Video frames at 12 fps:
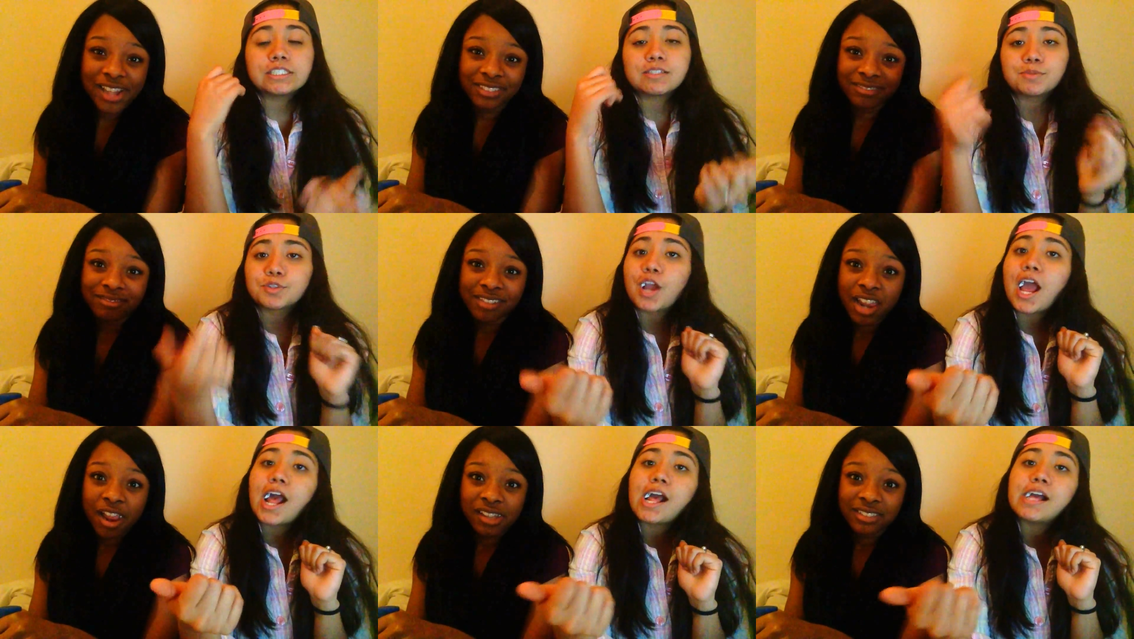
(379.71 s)

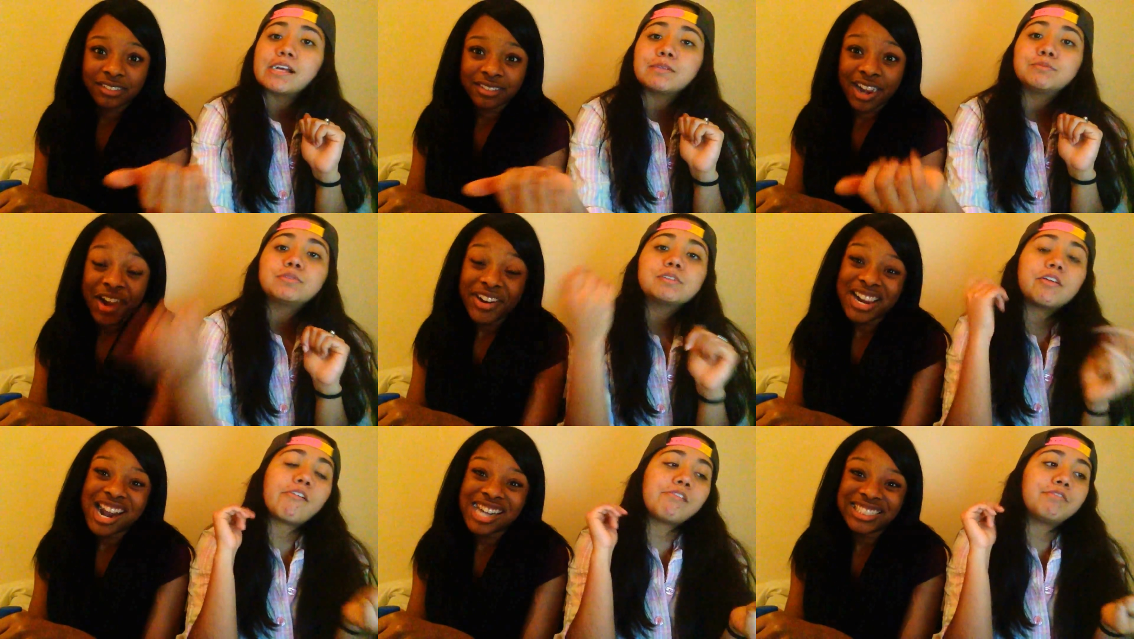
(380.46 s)
Speaker 1: subscribe,
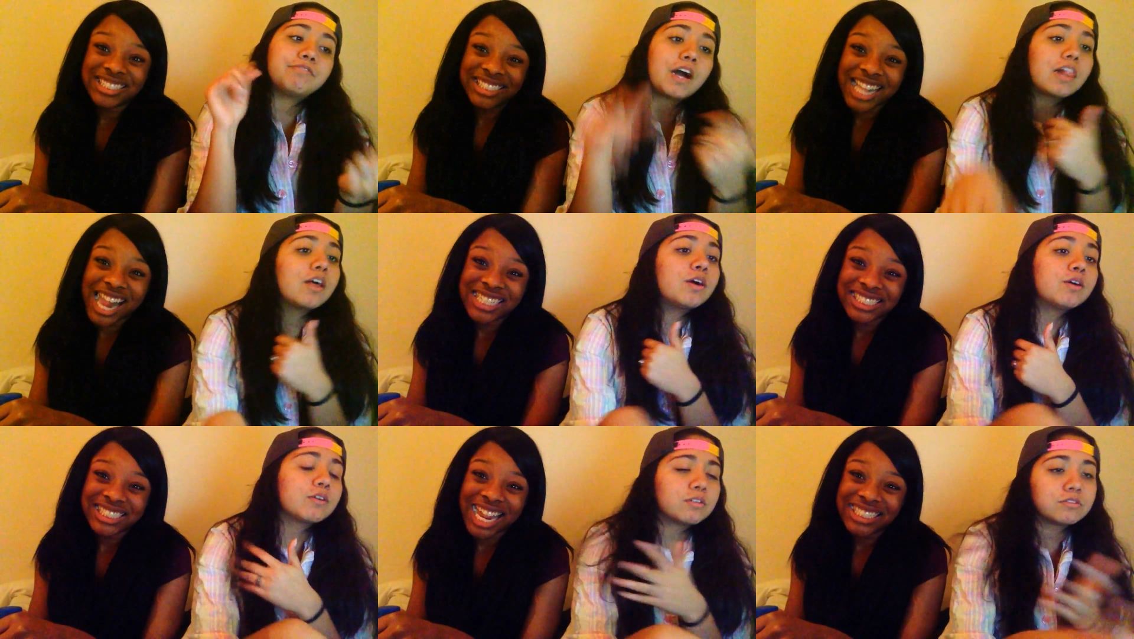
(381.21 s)

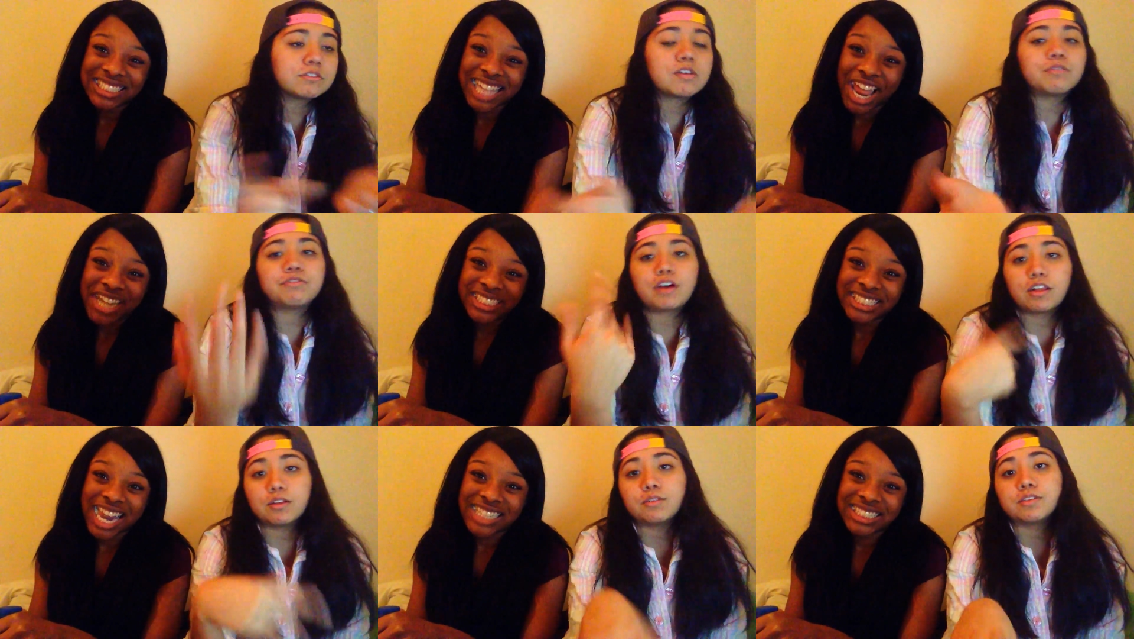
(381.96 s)
follow, or no,
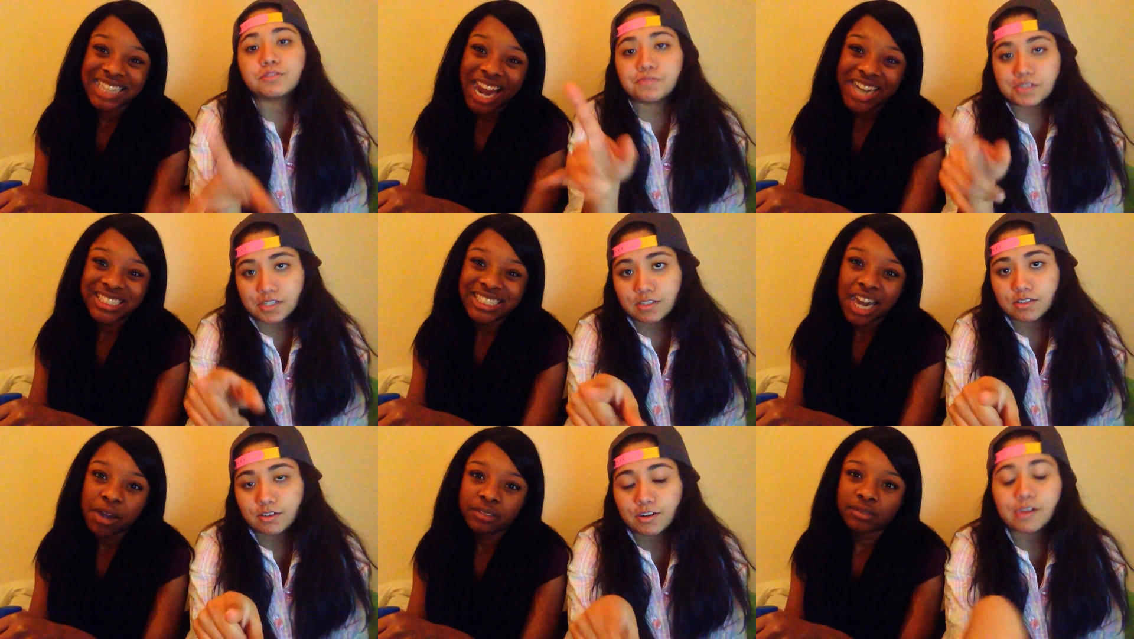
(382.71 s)
follow is for
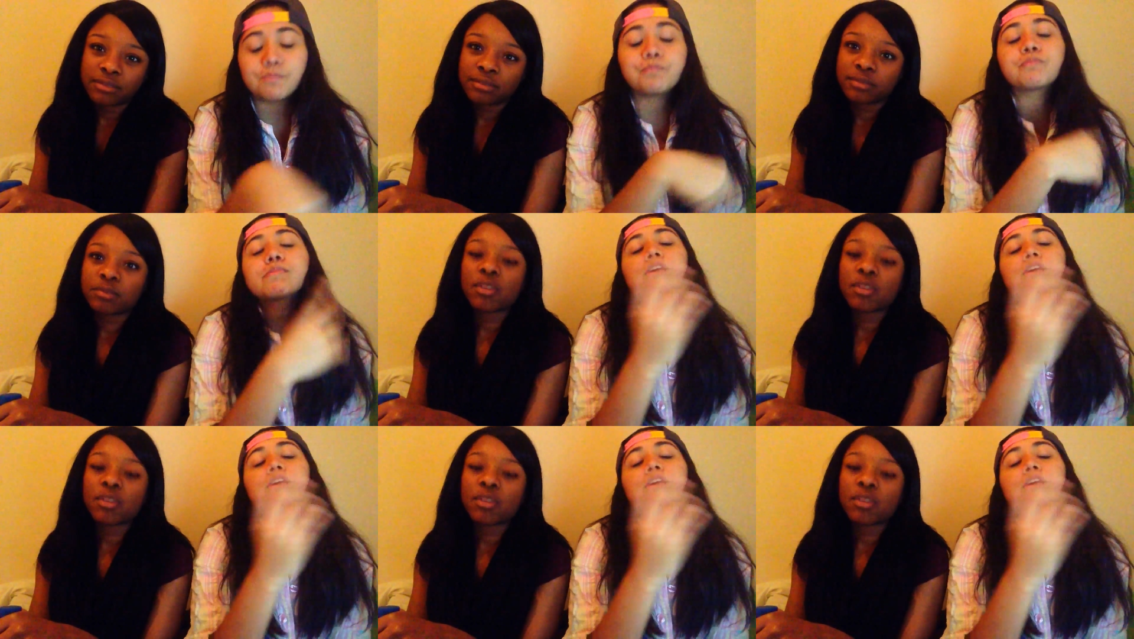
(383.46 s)
Instagram.